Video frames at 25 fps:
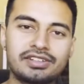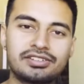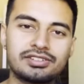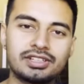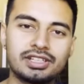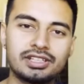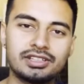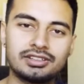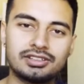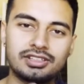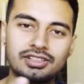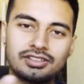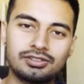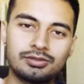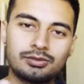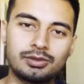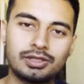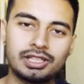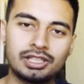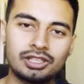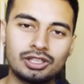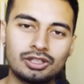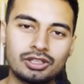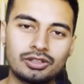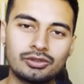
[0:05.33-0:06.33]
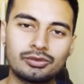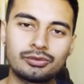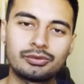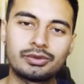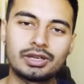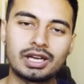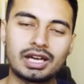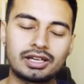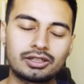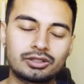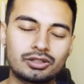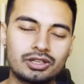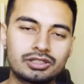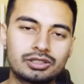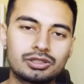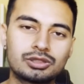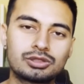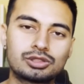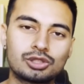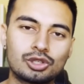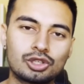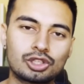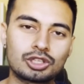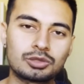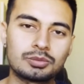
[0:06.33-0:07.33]
in this video we are going to
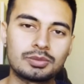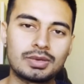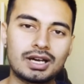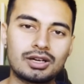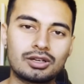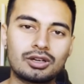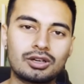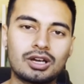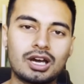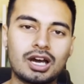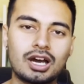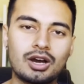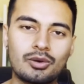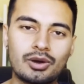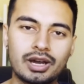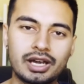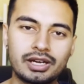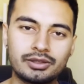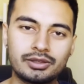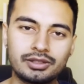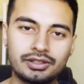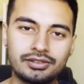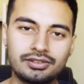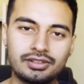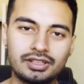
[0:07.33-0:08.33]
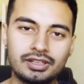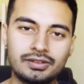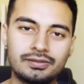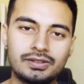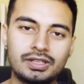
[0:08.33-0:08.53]
talk about how I received a